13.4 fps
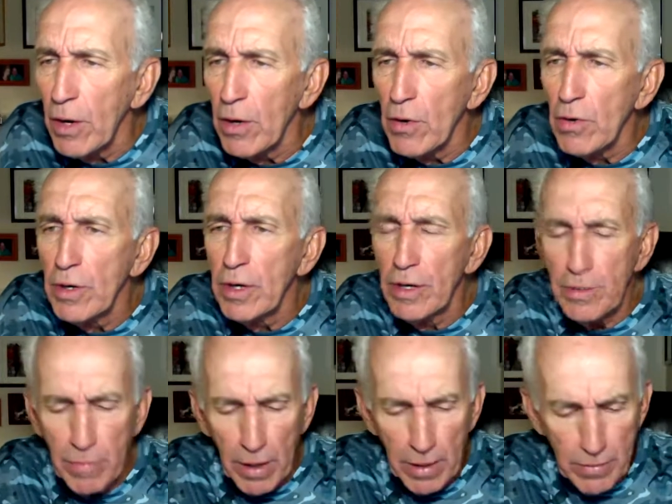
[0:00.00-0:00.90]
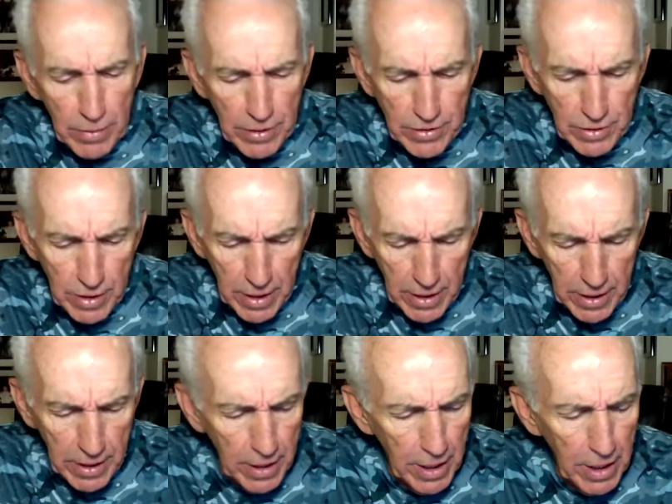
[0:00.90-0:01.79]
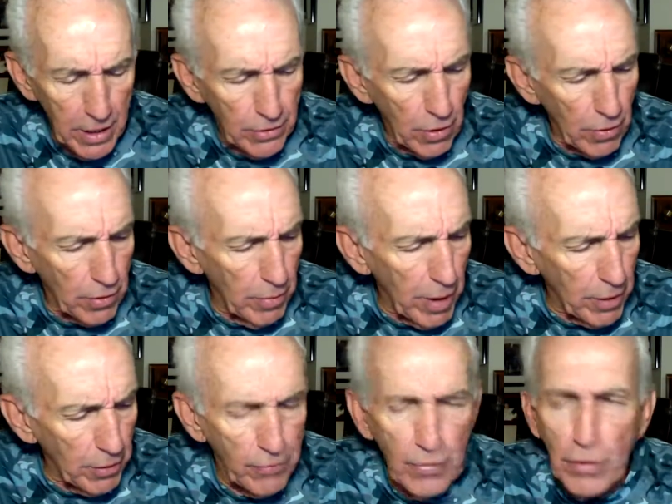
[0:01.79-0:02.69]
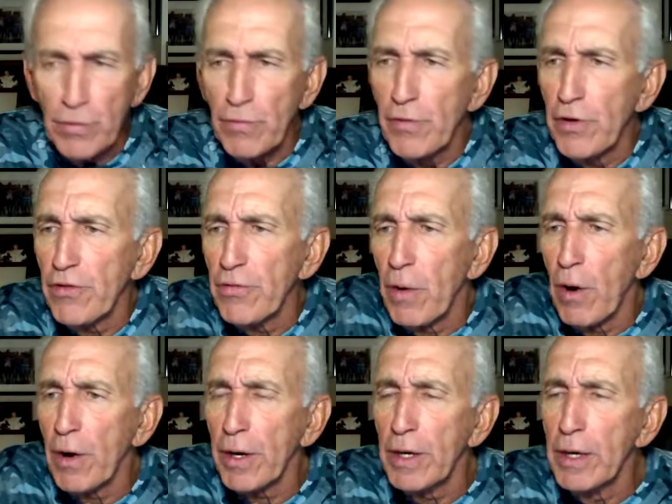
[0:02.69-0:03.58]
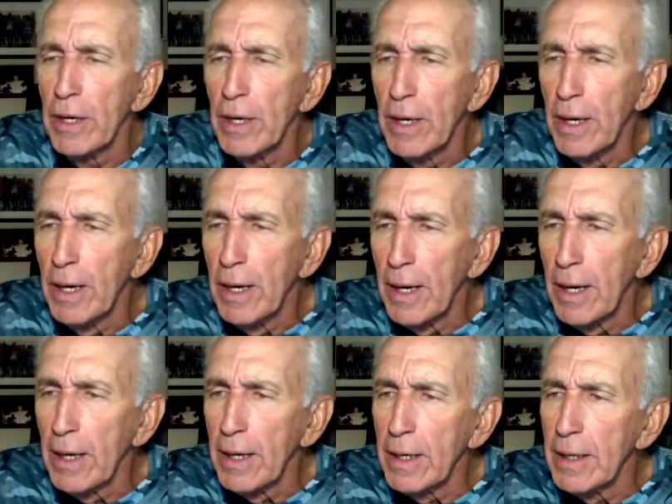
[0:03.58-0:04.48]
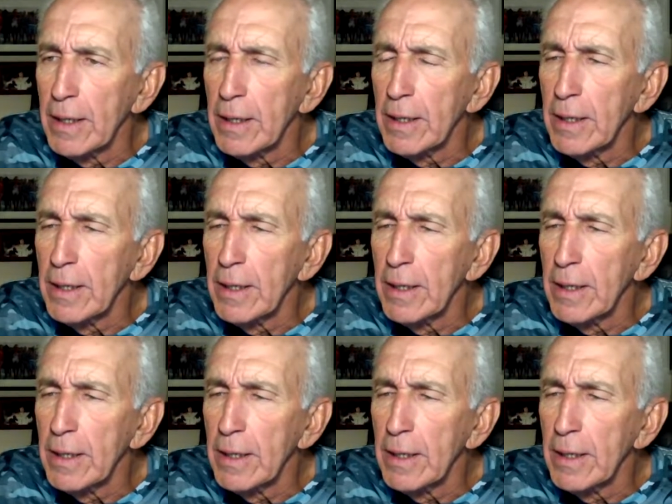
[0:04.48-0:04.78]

Oh, good, Bob. That's talking about the Fulton Fish Market. I